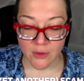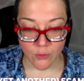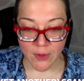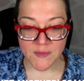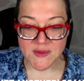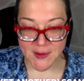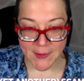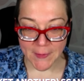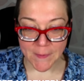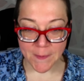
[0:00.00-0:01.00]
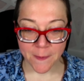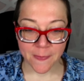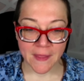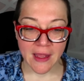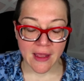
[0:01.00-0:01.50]
website,
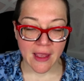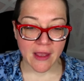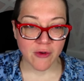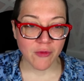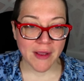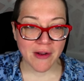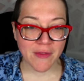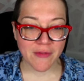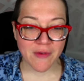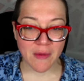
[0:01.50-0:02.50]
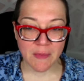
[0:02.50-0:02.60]
and right on the front